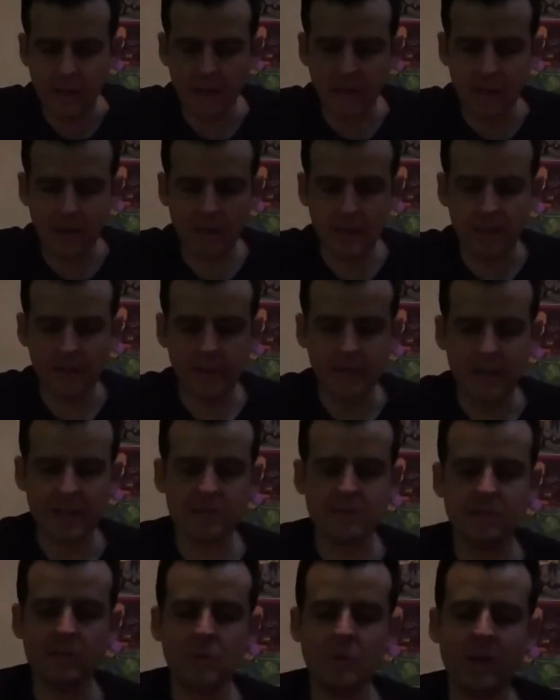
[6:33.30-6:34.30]
And
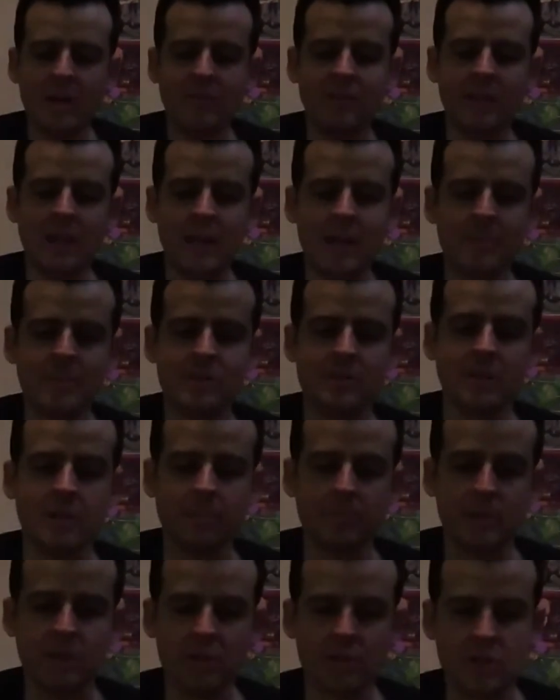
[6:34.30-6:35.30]
lastly, we have the Amazon
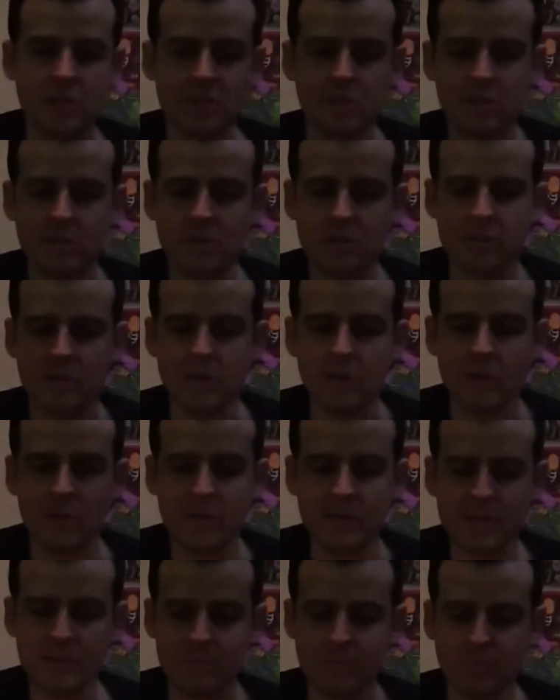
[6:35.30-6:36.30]
purchase. So
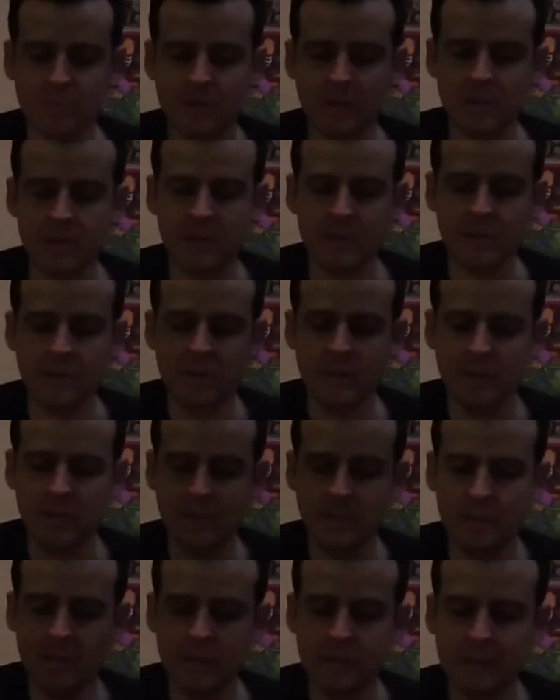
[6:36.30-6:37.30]
this one
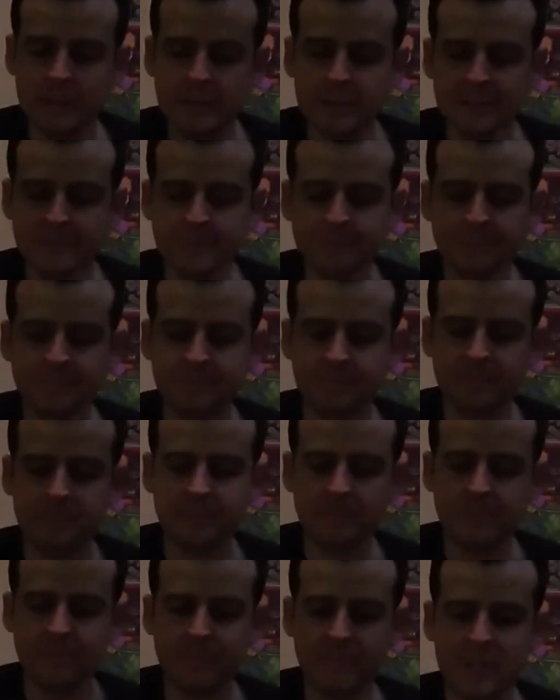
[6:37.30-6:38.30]

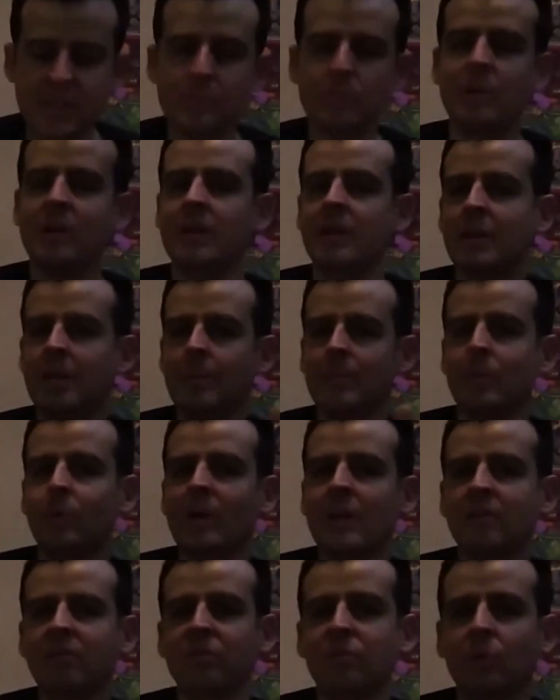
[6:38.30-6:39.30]
I've been
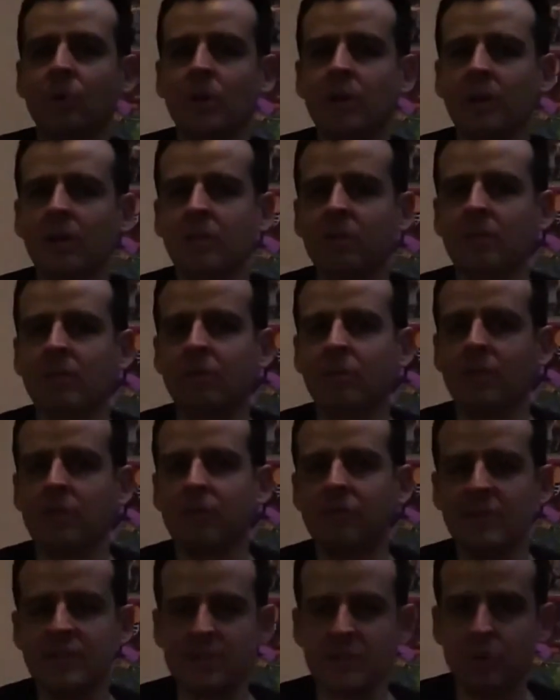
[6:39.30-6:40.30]
waiting for the
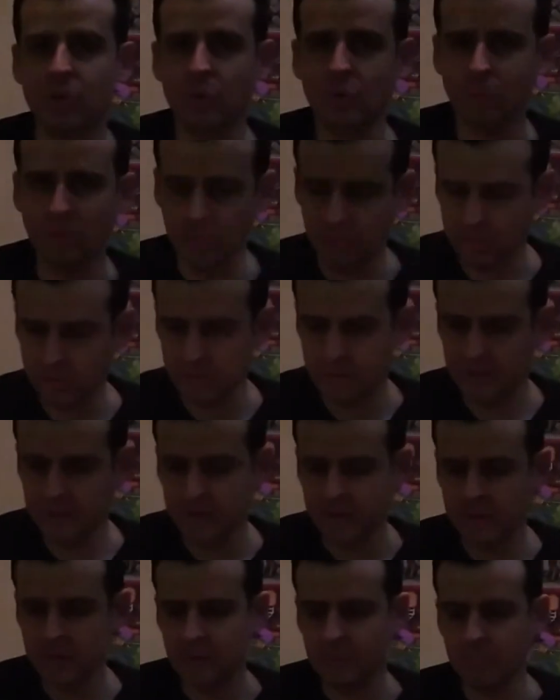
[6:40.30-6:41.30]
physical,
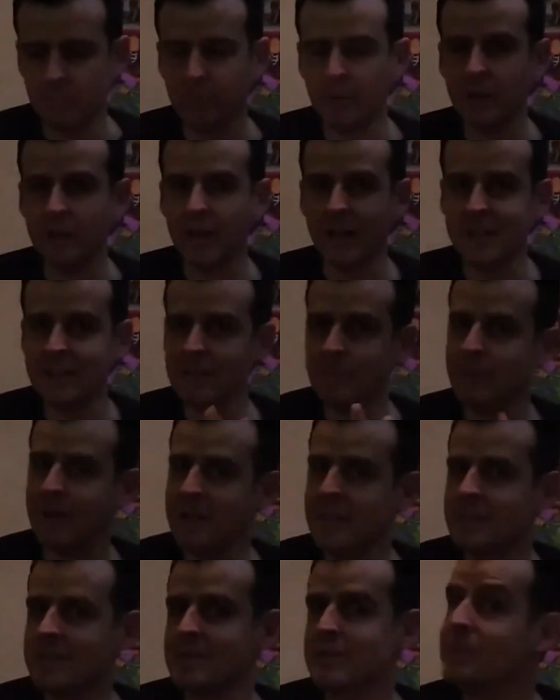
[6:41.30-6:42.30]
but I did buy
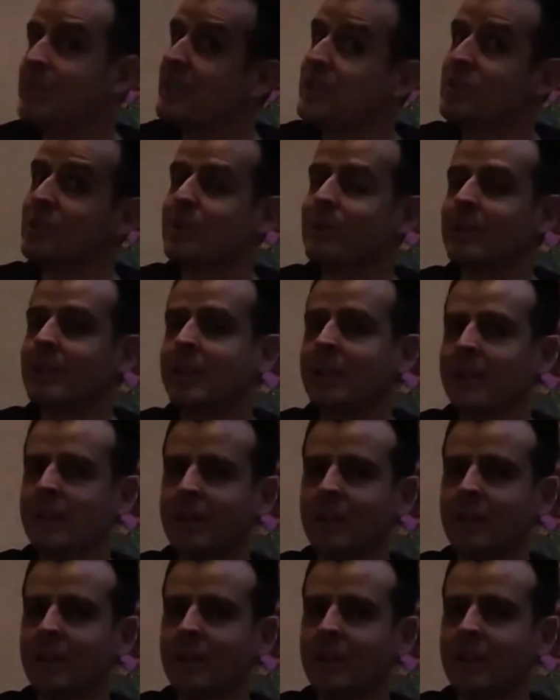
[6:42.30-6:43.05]
this digitally.